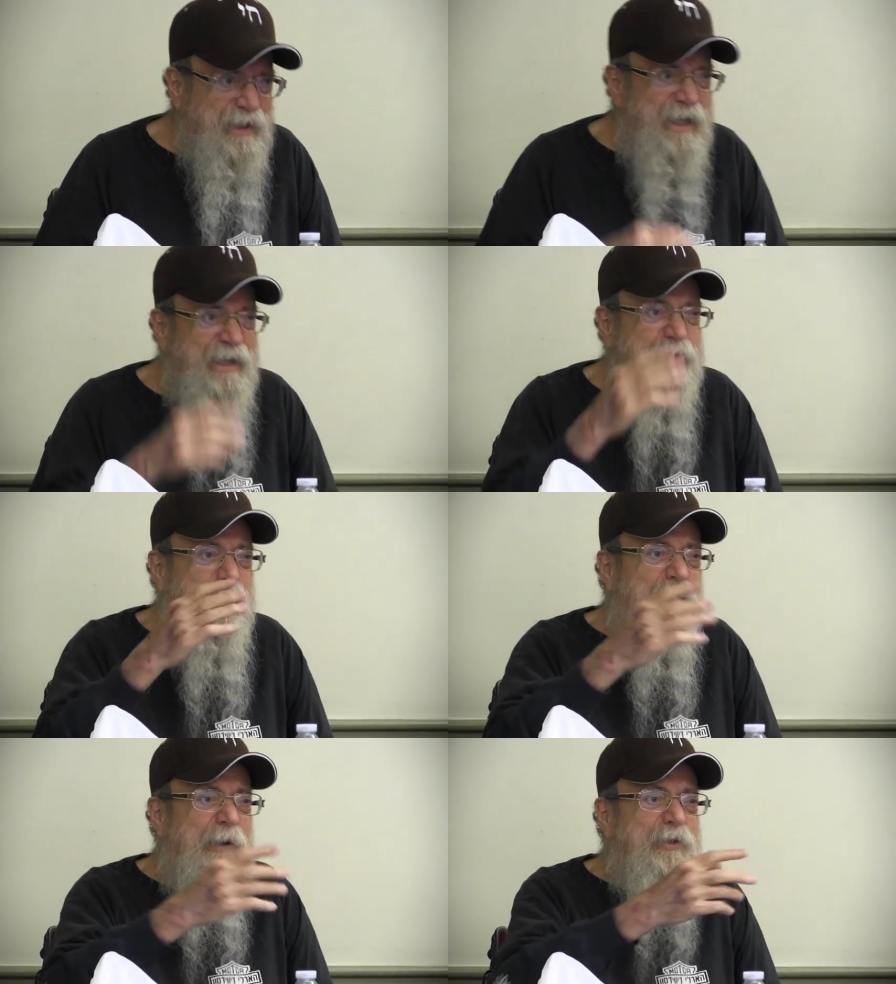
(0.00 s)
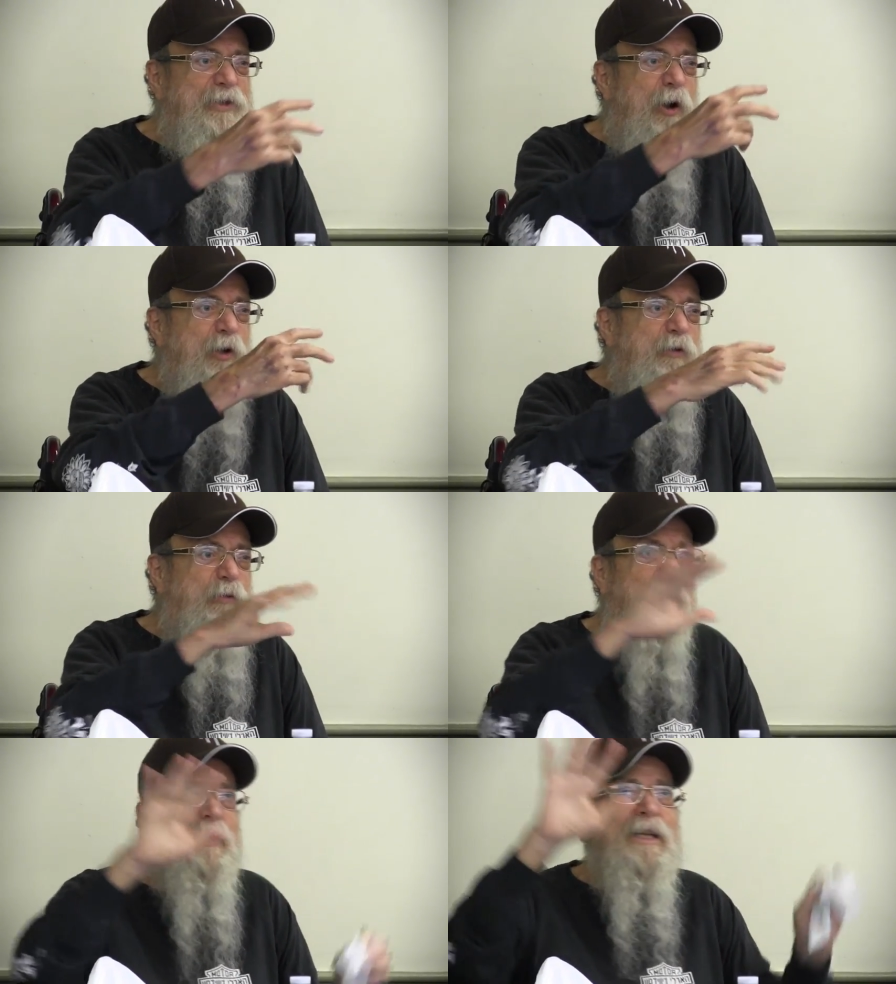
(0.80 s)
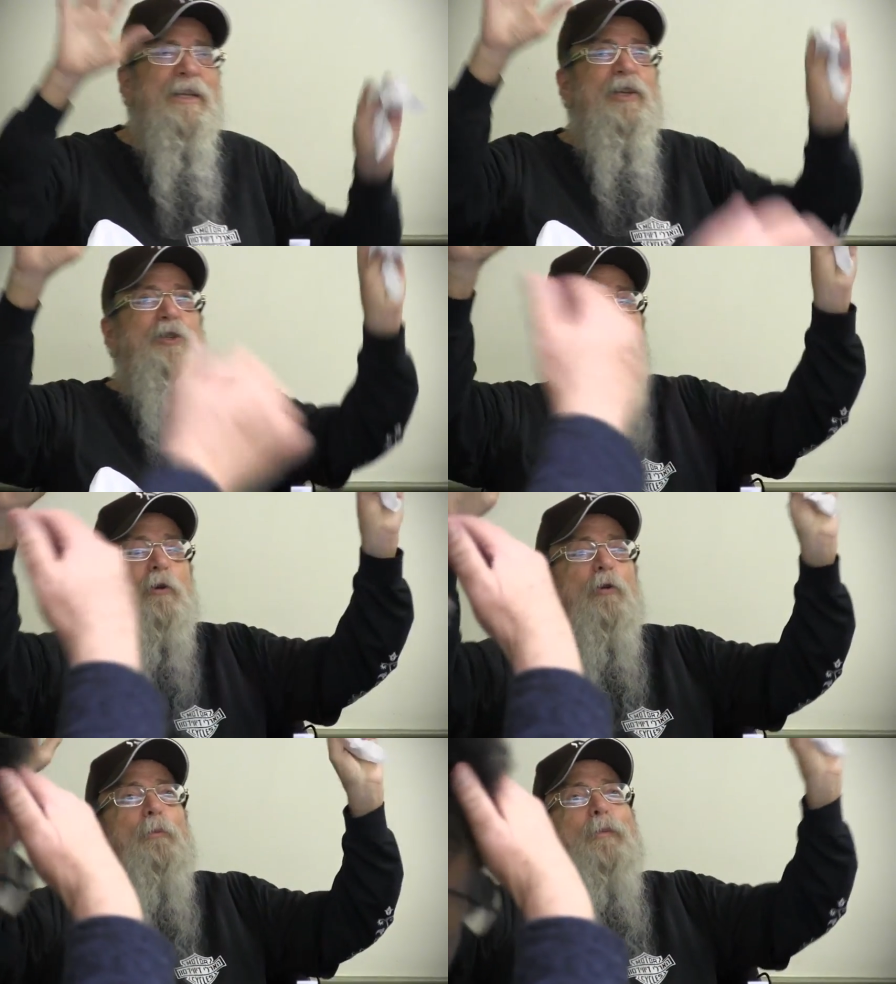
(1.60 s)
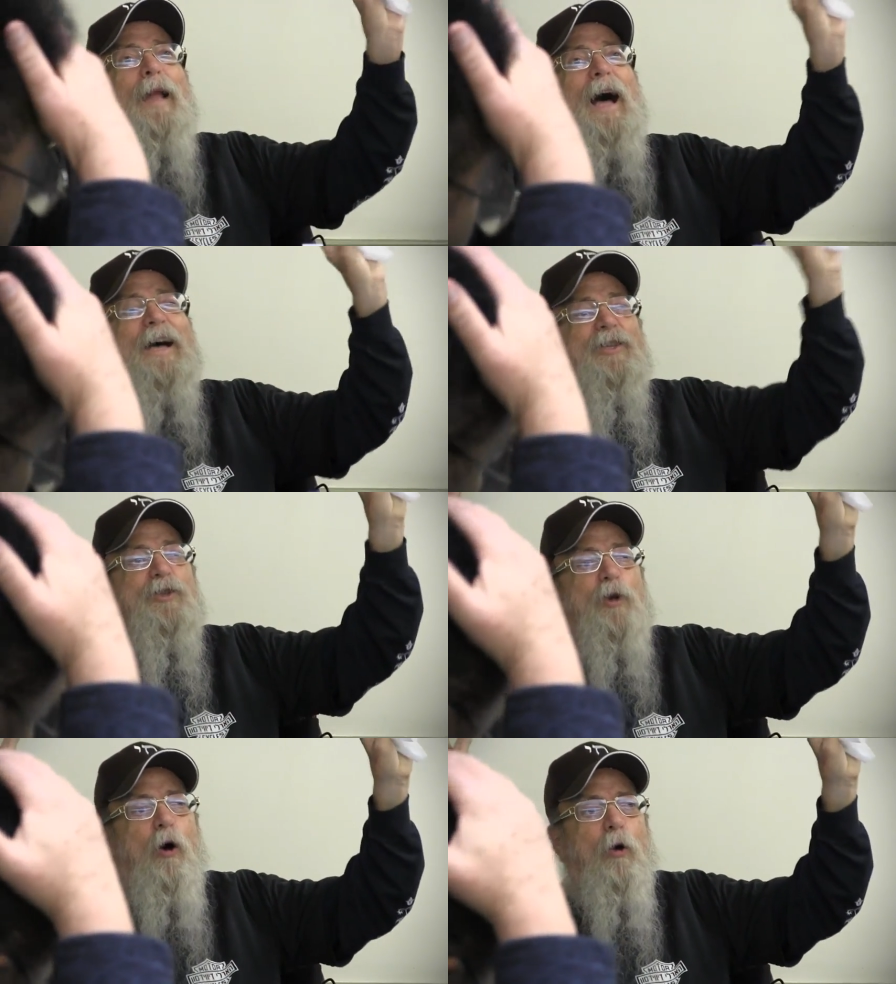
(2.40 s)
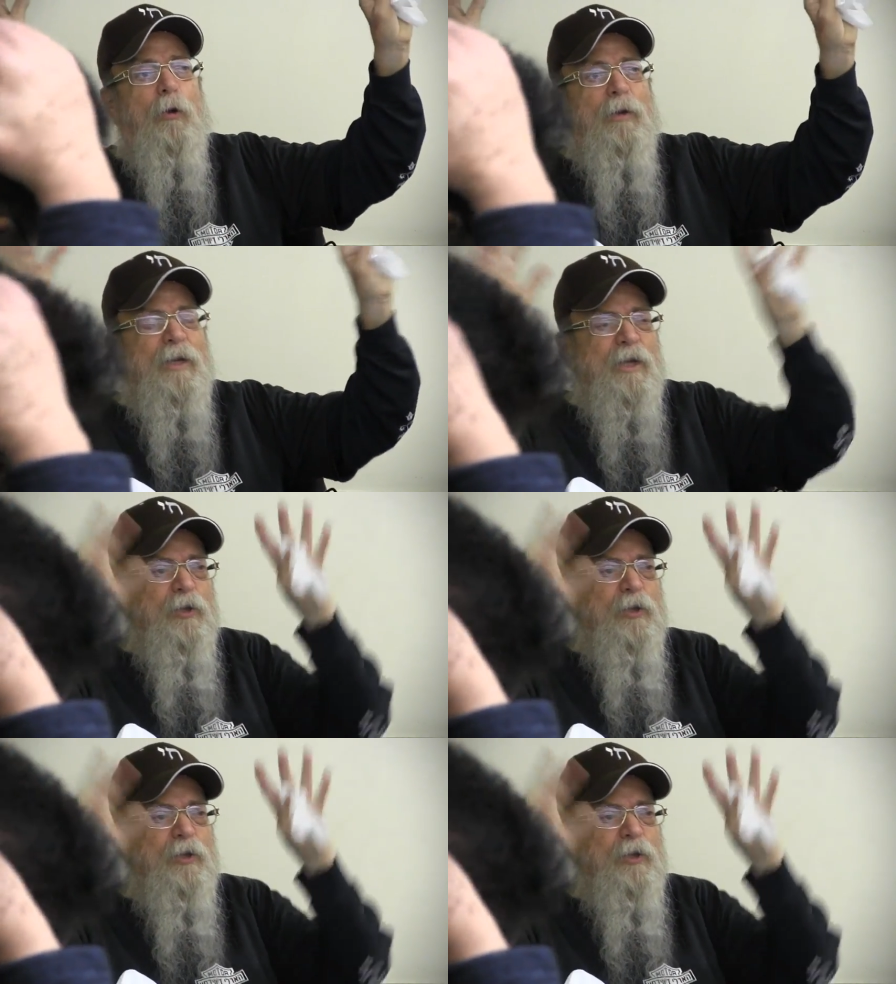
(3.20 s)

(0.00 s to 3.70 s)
then it becomes goes from the general glass soul